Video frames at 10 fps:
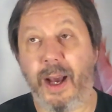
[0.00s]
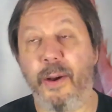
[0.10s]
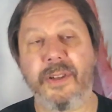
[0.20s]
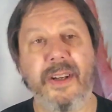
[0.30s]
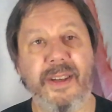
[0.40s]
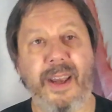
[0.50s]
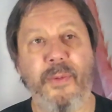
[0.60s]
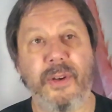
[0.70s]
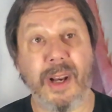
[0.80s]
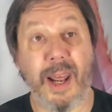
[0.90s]
I was going to say
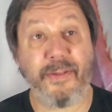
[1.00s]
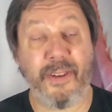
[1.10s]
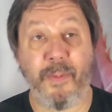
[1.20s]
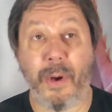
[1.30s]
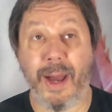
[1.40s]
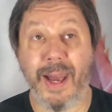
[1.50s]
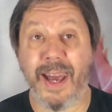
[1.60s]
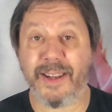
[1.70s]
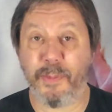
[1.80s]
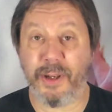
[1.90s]
what's left of my
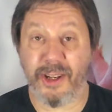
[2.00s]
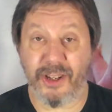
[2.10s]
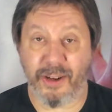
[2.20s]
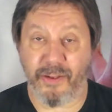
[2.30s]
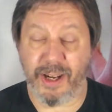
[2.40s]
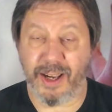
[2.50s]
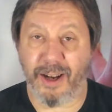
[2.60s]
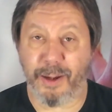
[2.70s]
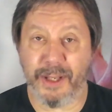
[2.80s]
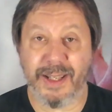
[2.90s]
expeditionary
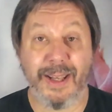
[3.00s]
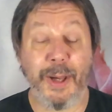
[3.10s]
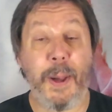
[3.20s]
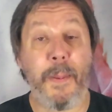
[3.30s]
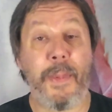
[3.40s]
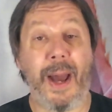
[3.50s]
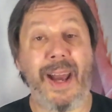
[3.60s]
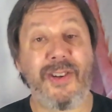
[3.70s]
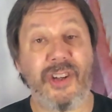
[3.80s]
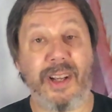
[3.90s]
army, but
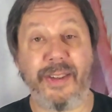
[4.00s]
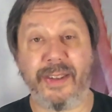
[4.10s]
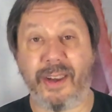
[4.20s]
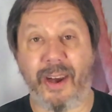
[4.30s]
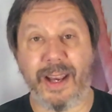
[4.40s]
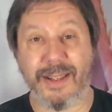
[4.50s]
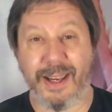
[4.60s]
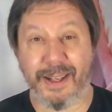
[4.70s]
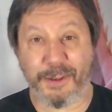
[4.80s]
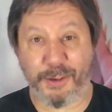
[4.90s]
actually the size
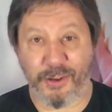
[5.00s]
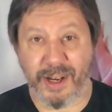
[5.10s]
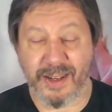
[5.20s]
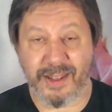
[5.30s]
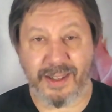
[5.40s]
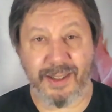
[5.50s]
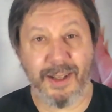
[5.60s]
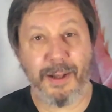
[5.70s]
increased